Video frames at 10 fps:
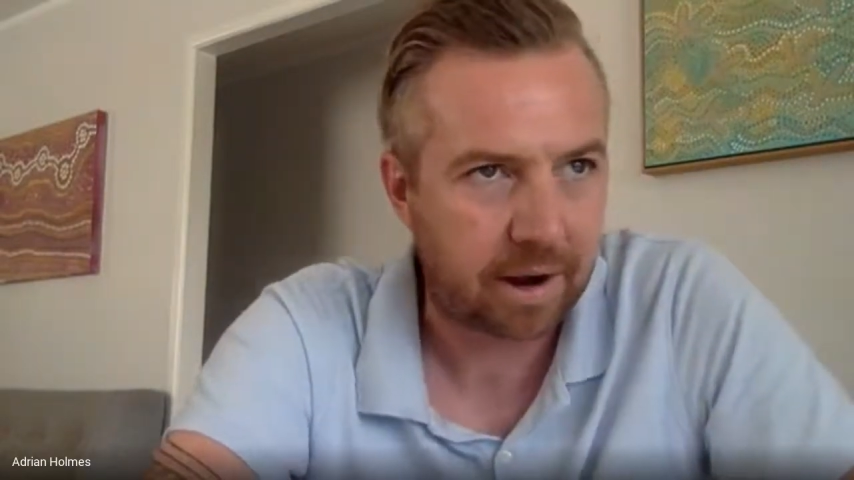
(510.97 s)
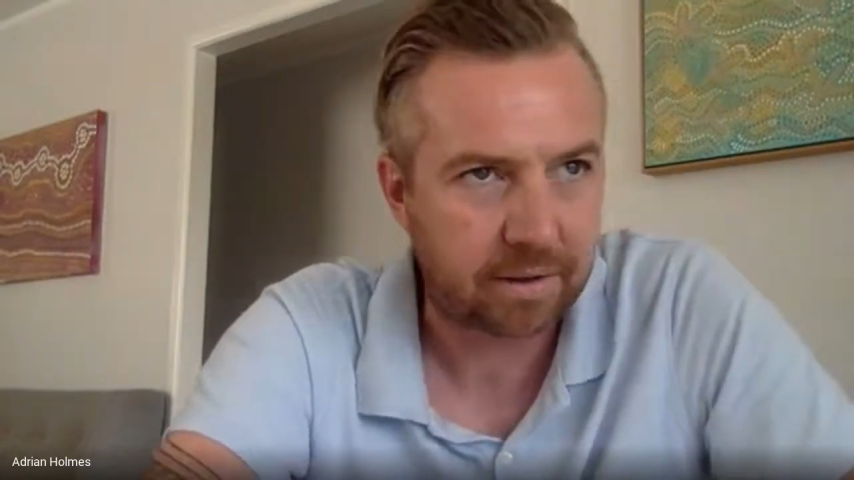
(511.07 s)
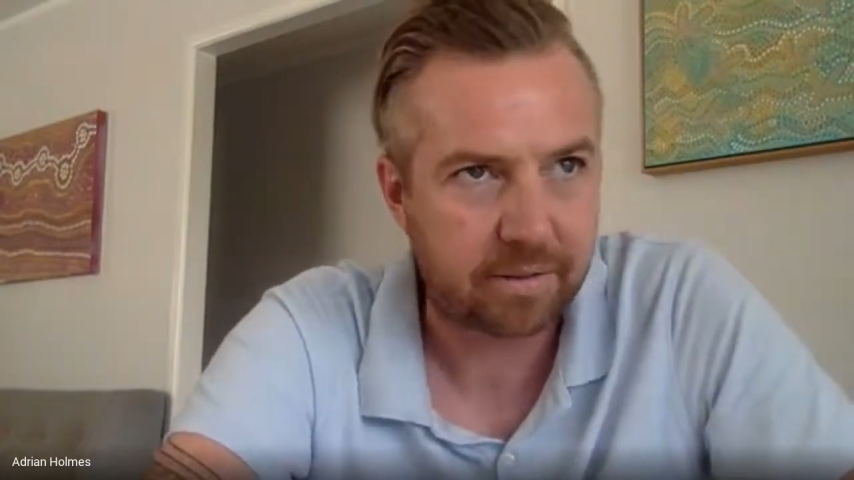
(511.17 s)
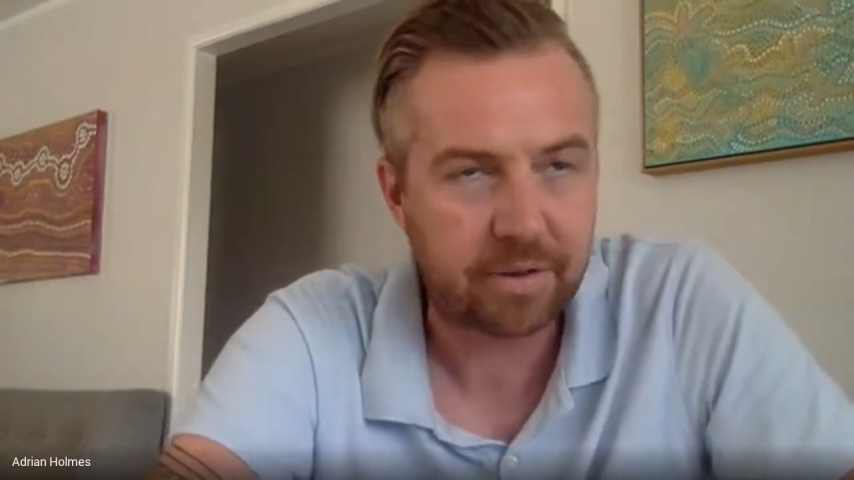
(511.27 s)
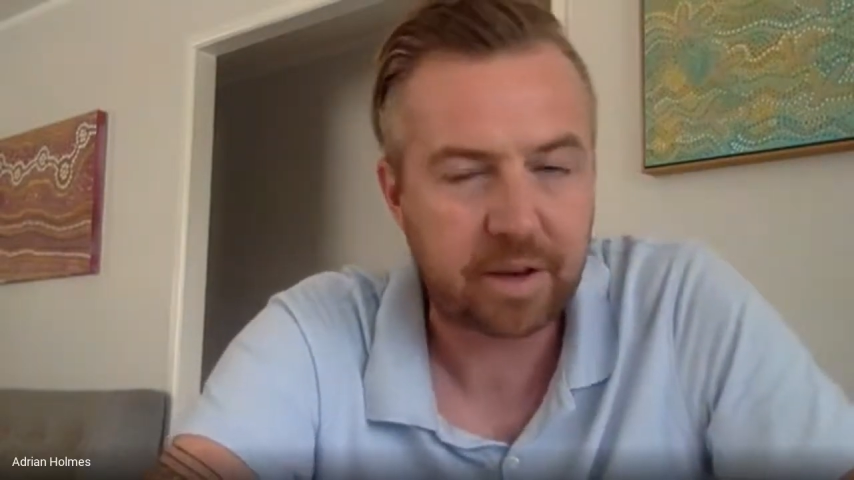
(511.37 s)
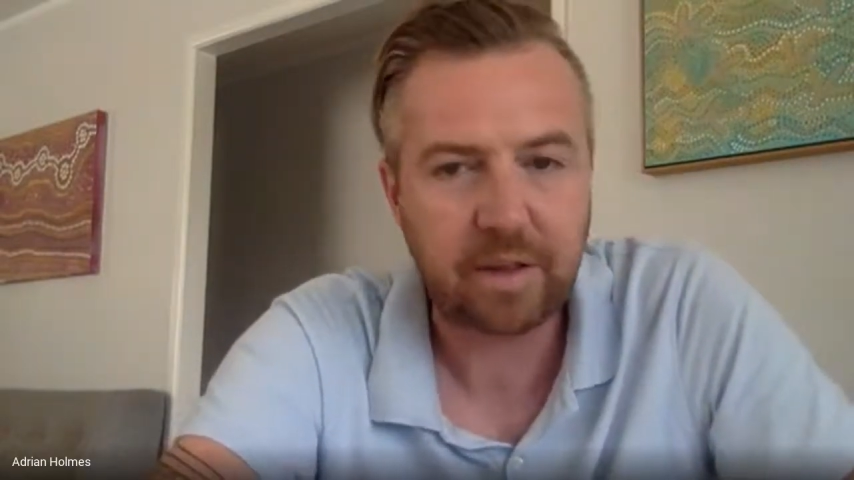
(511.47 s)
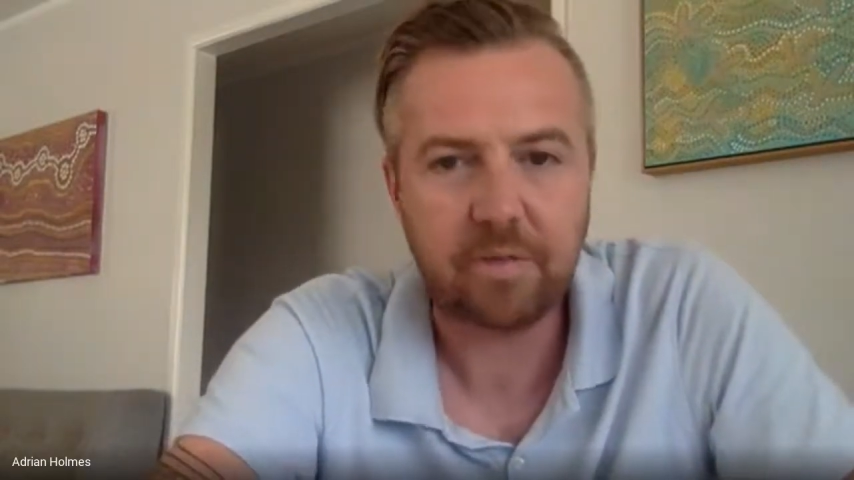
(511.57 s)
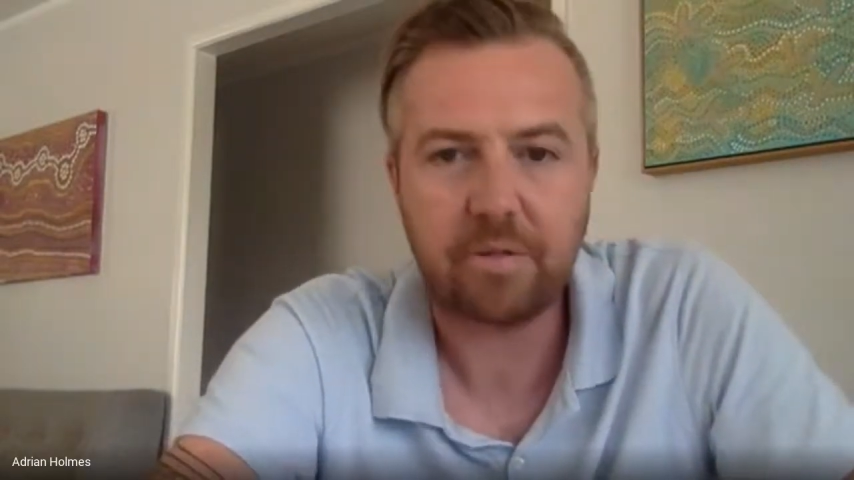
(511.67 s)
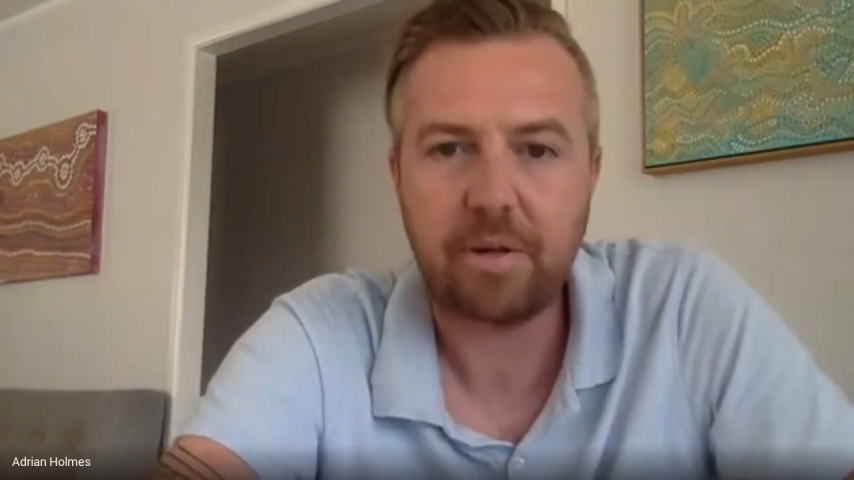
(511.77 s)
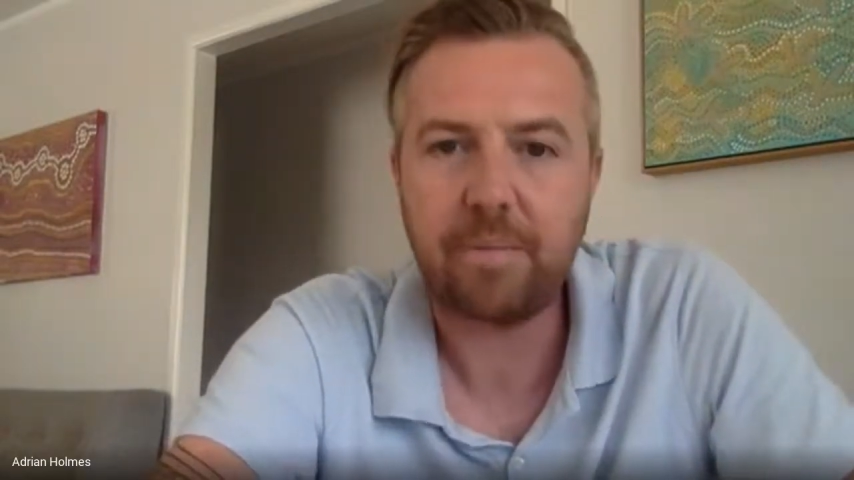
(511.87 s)
activities
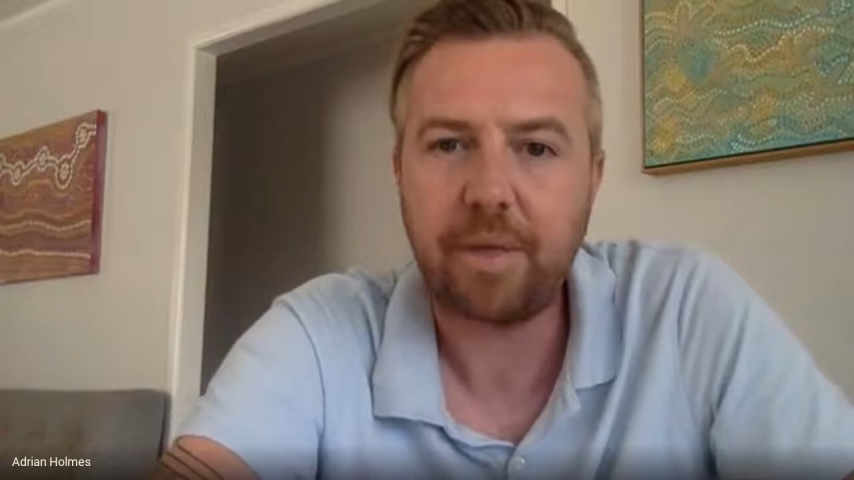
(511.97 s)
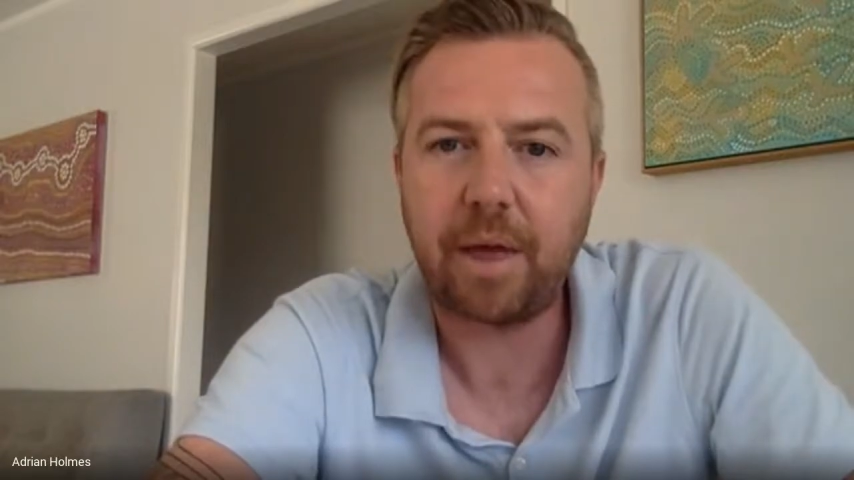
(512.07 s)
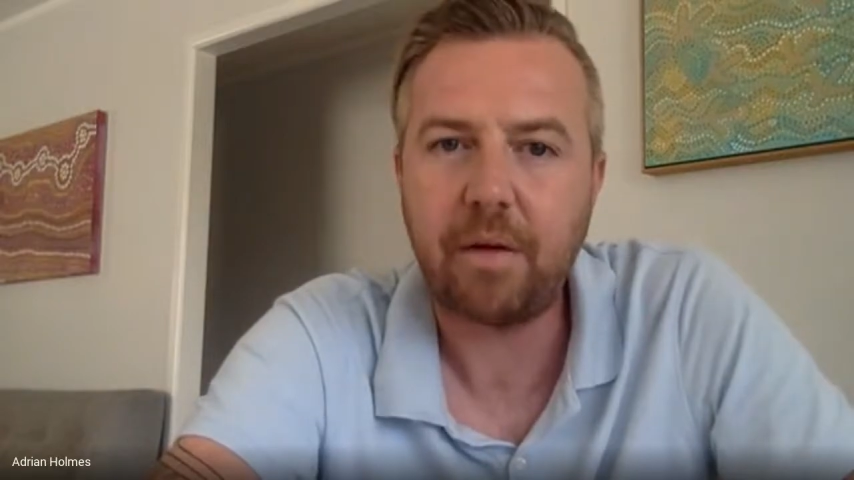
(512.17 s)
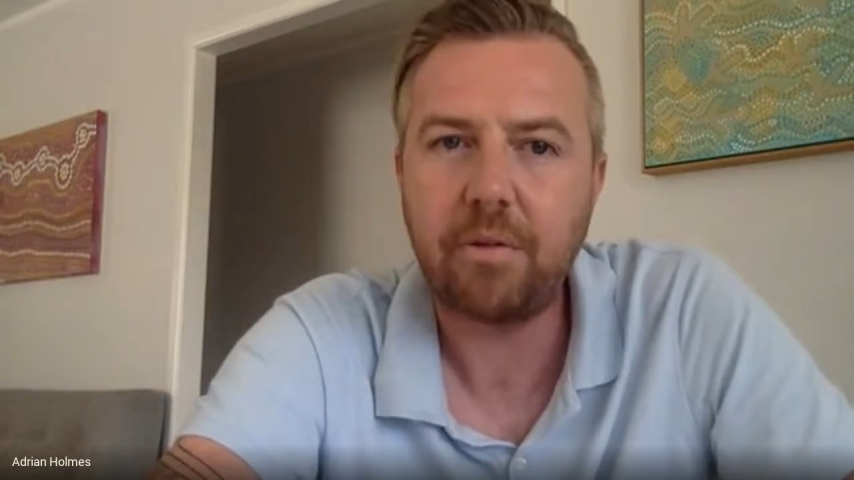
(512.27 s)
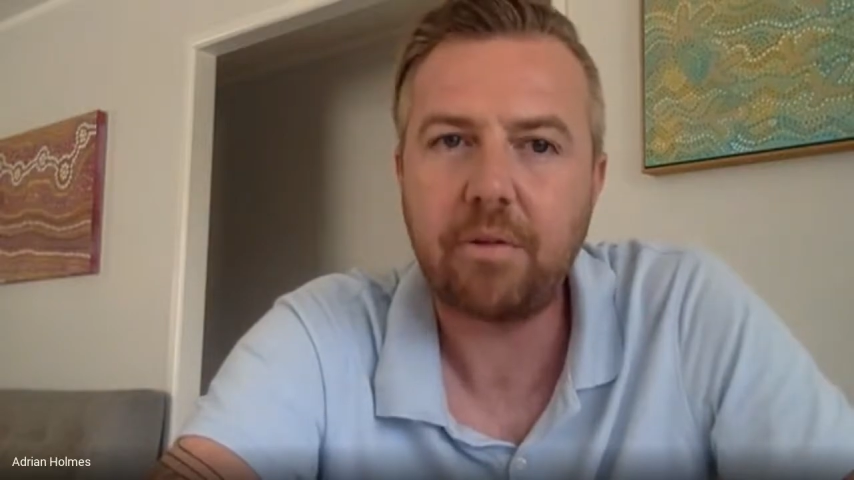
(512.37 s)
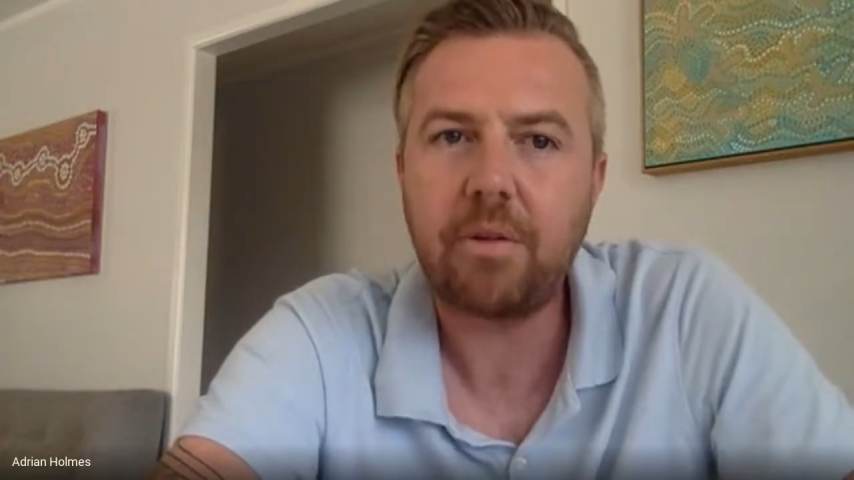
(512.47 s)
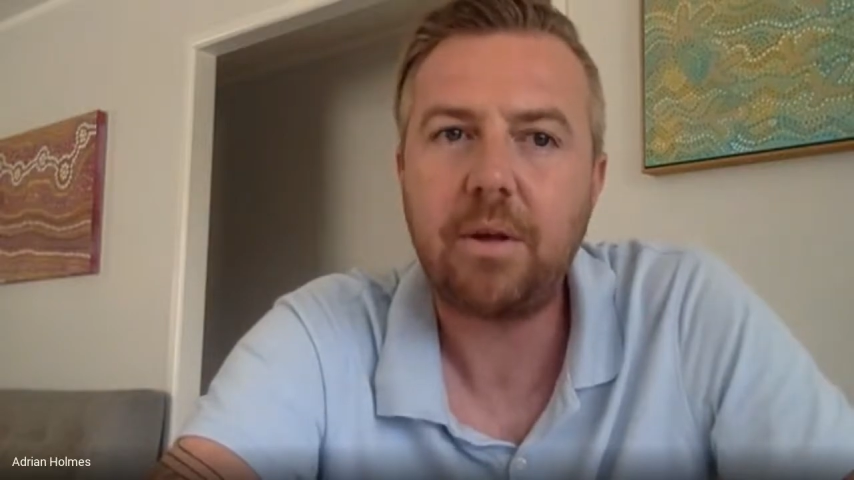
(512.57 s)
or something else.